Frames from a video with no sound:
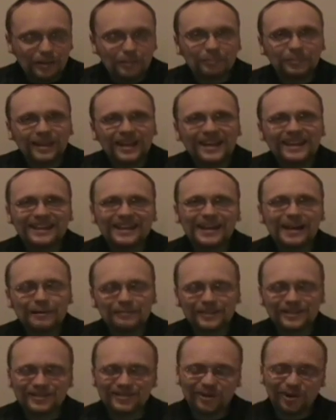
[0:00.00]
black
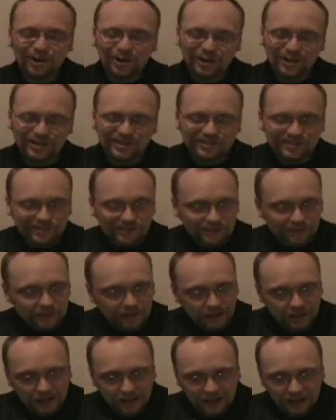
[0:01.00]
comics artists.
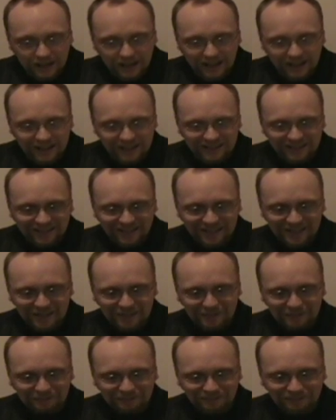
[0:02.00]

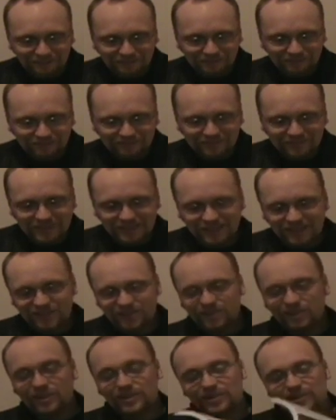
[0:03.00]
And
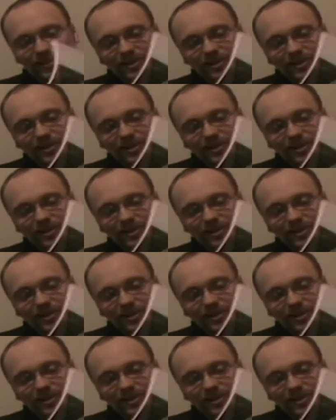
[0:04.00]
so you can